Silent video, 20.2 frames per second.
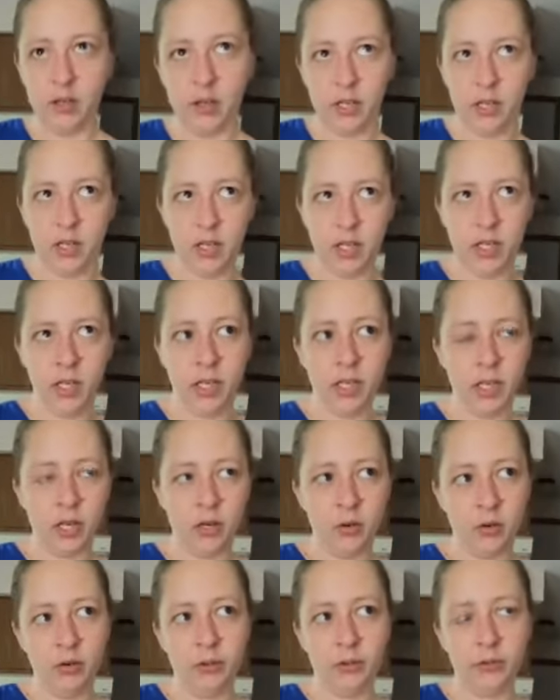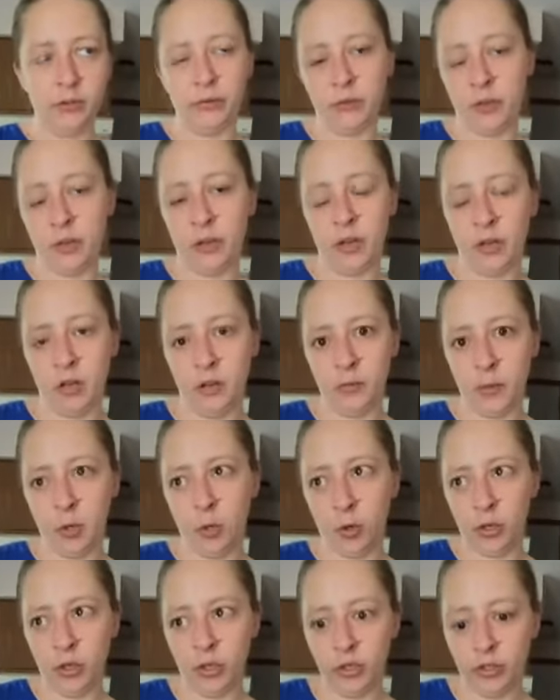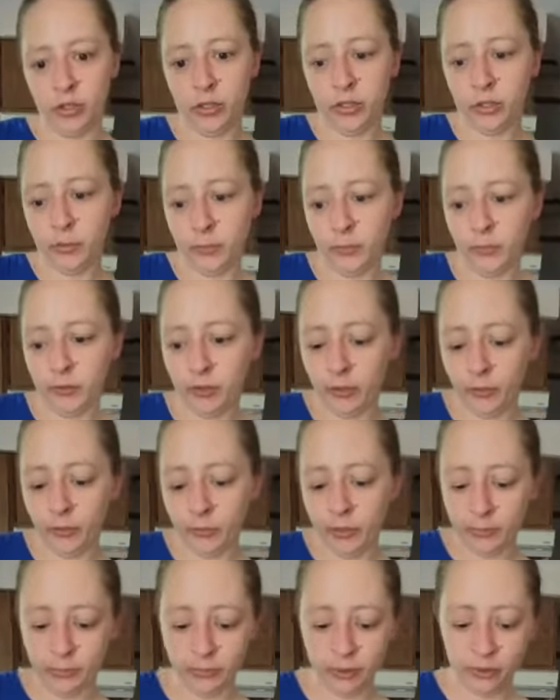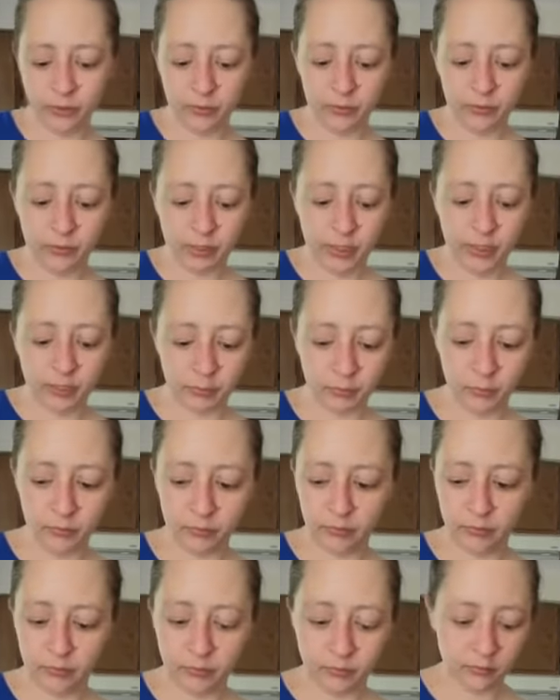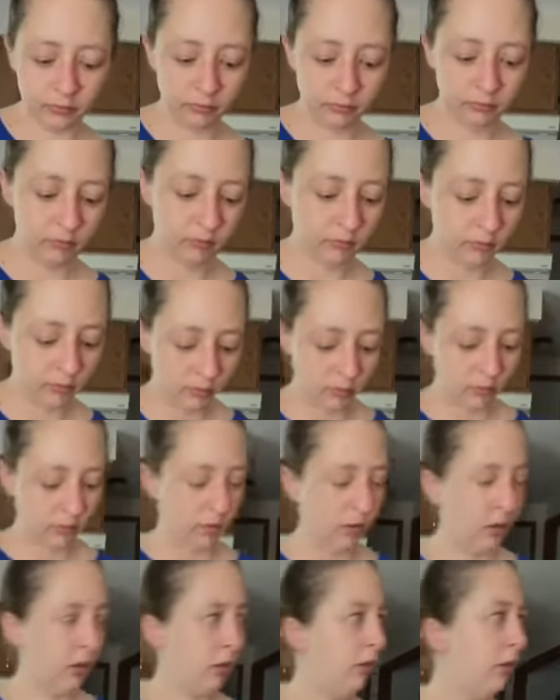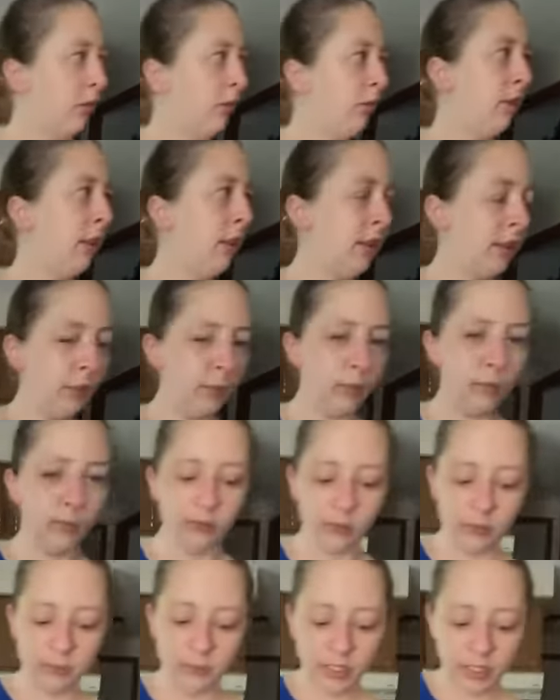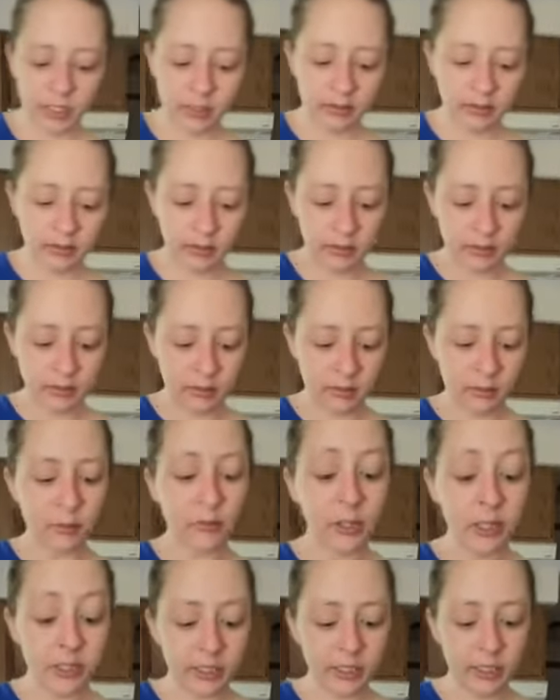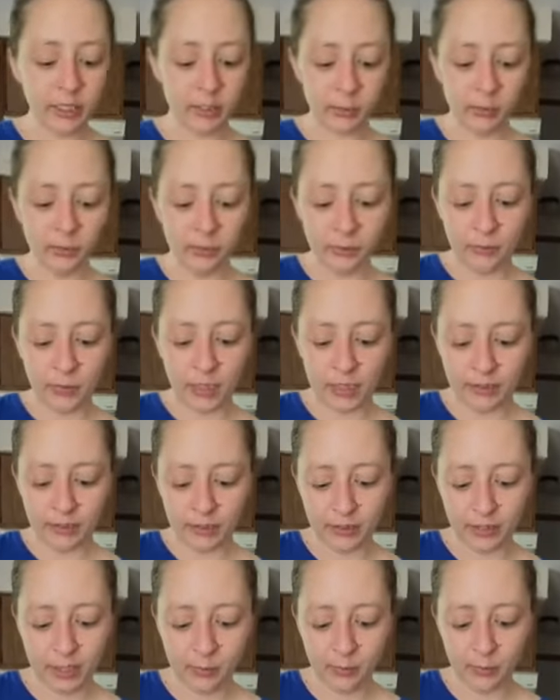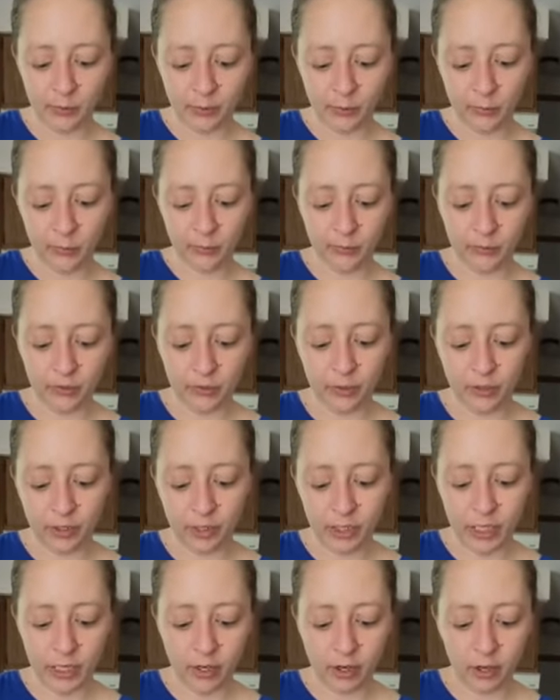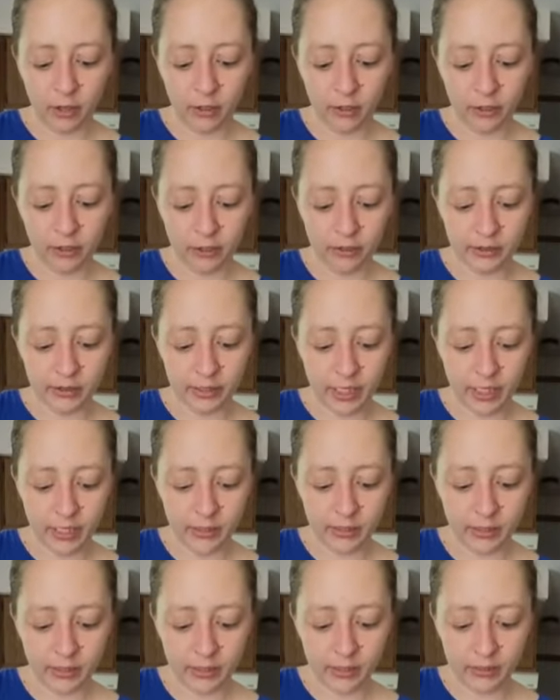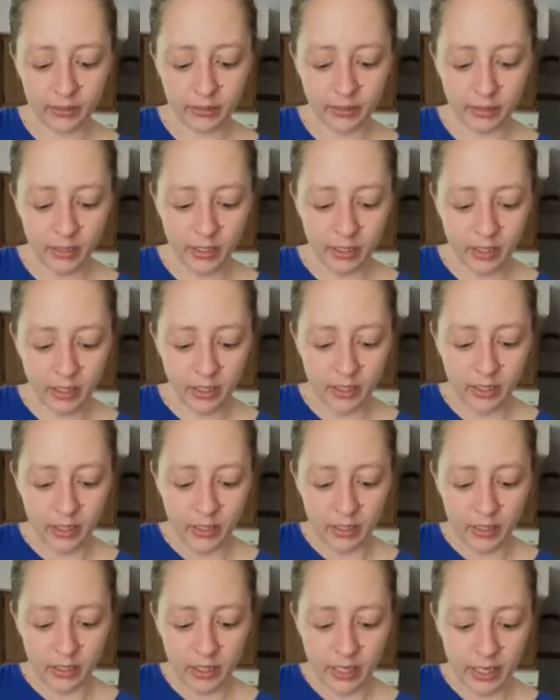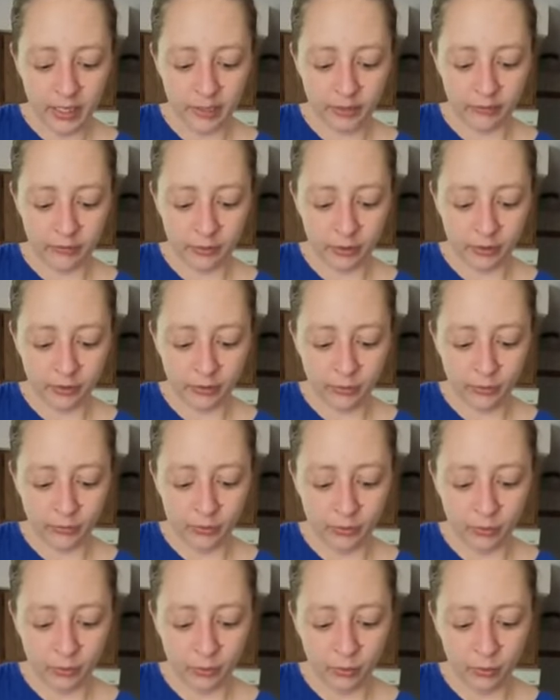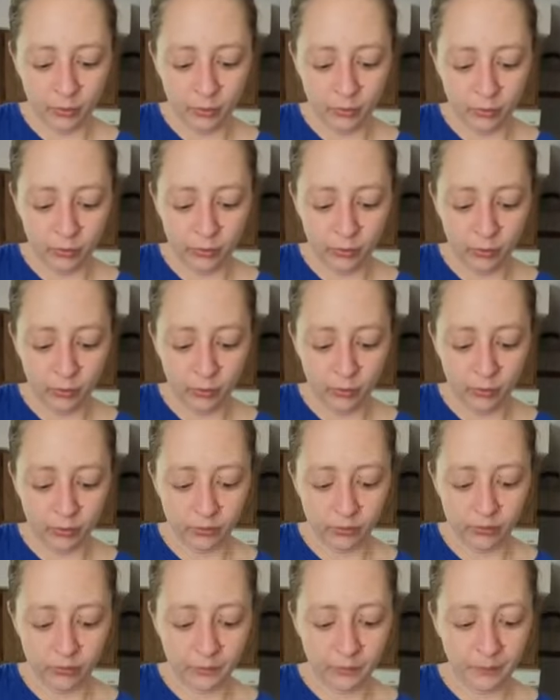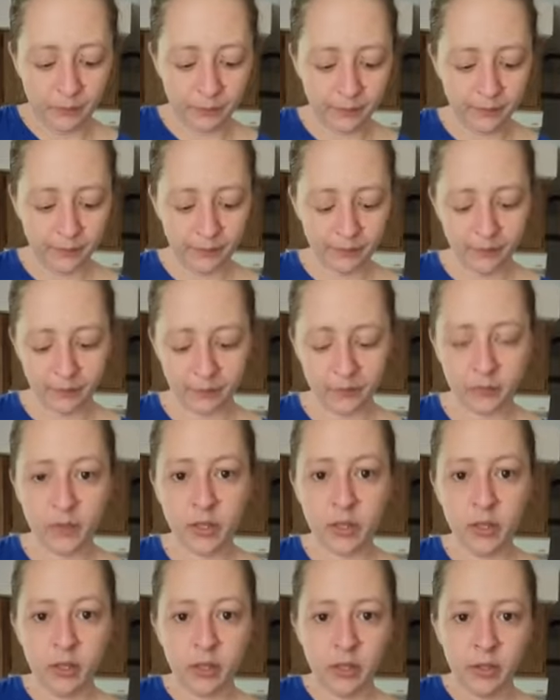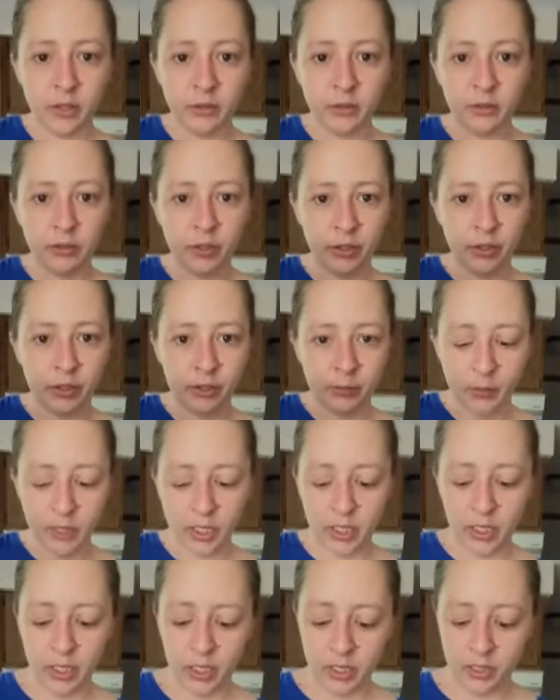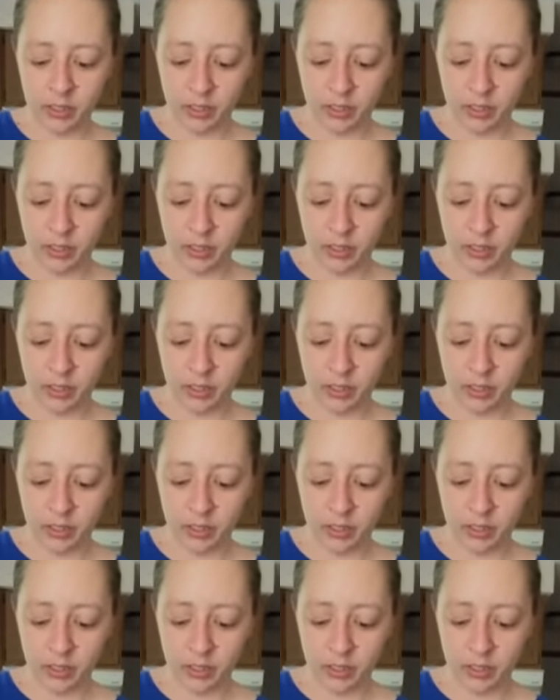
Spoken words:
think it goes from 1/4 teaspoon all the way up to 2 teaspoons. 2 teaspoons makes 3 teaspoons makes a tablespoon, so you can get all your sizes out of just those 2 tools. So here's my